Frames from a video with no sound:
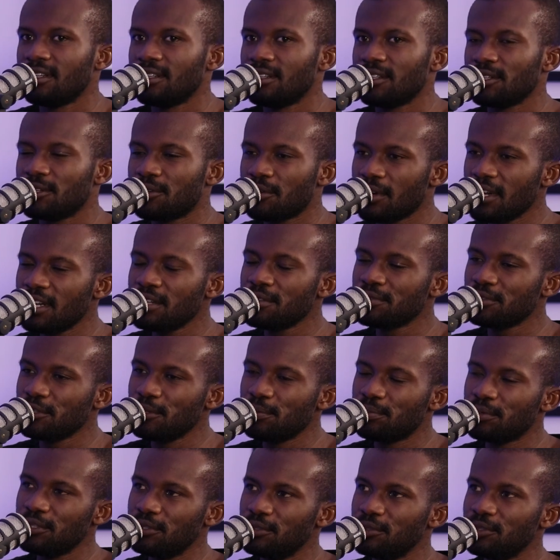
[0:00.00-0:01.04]
the creative you
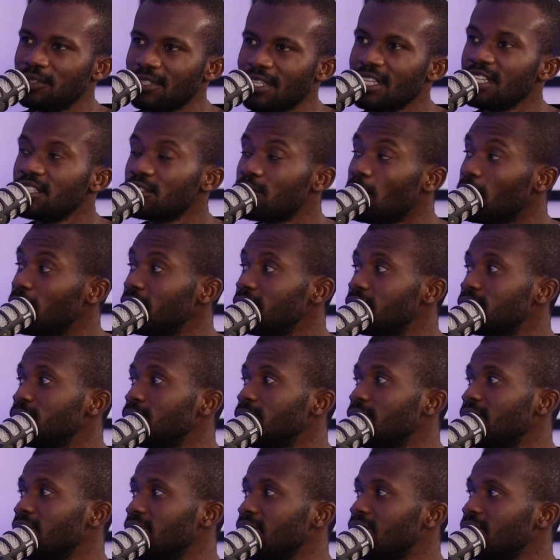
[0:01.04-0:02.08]
produce is going to
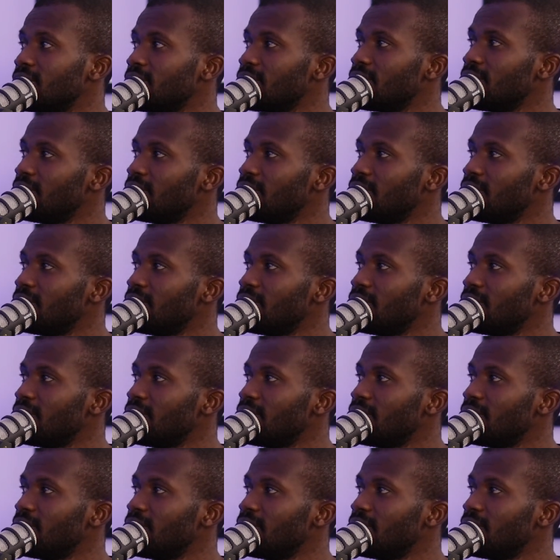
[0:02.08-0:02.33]
work.